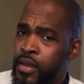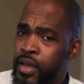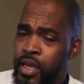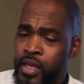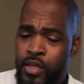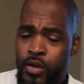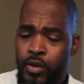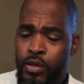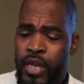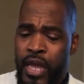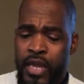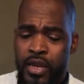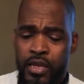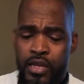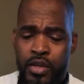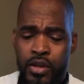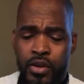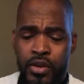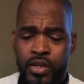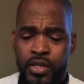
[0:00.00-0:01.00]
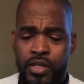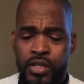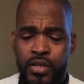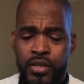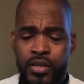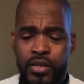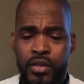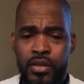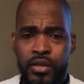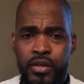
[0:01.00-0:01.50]
In your later years,
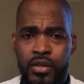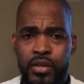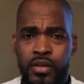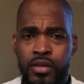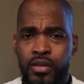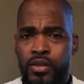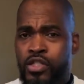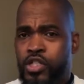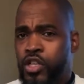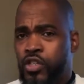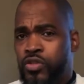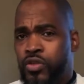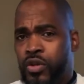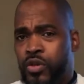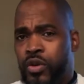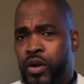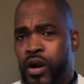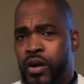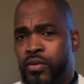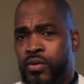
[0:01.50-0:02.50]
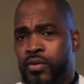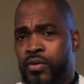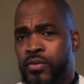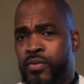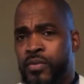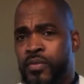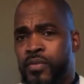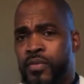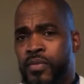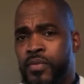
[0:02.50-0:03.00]
your children are grown.
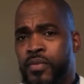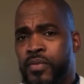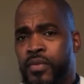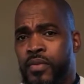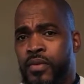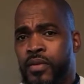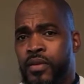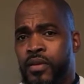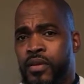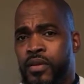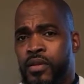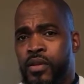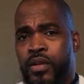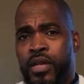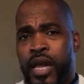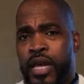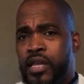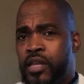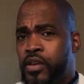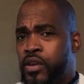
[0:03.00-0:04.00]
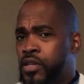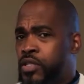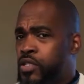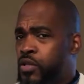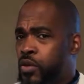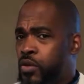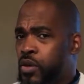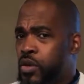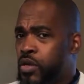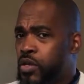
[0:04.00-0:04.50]
Your later years,
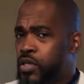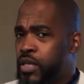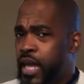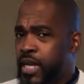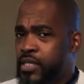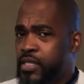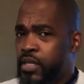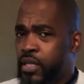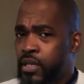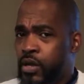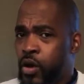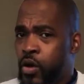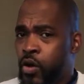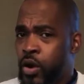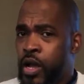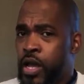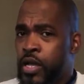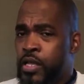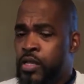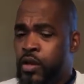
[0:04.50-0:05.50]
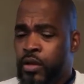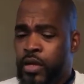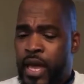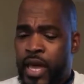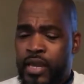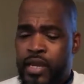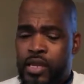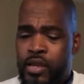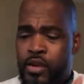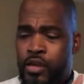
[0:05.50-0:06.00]
your debts are lower. Your
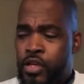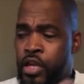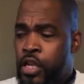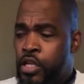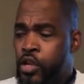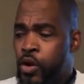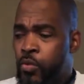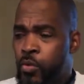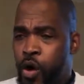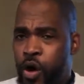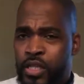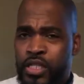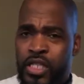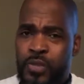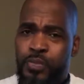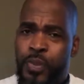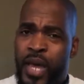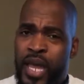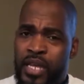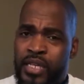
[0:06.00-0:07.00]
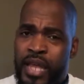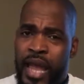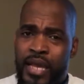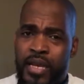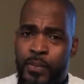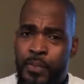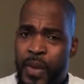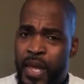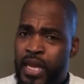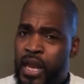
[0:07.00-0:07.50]
later years, your mortgage is paid down
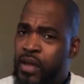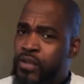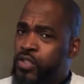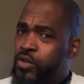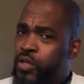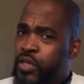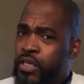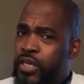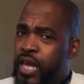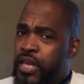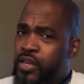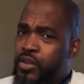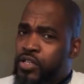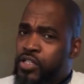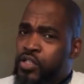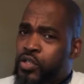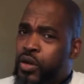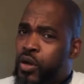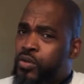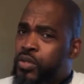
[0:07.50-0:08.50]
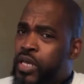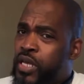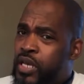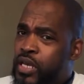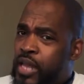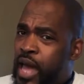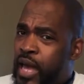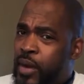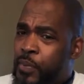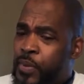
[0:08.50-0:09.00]
or paid off. So in your later years, you don't need a
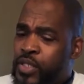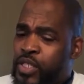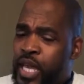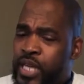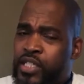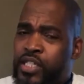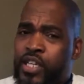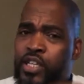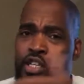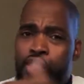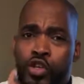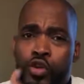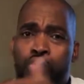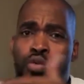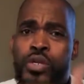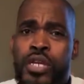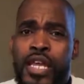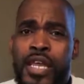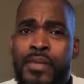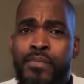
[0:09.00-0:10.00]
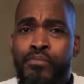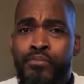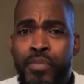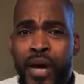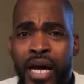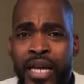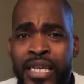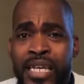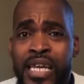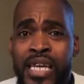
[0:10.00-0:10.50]
lot of protection. You need
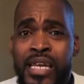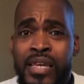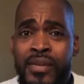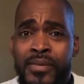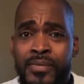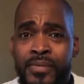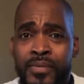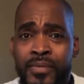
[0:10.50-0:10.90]
money.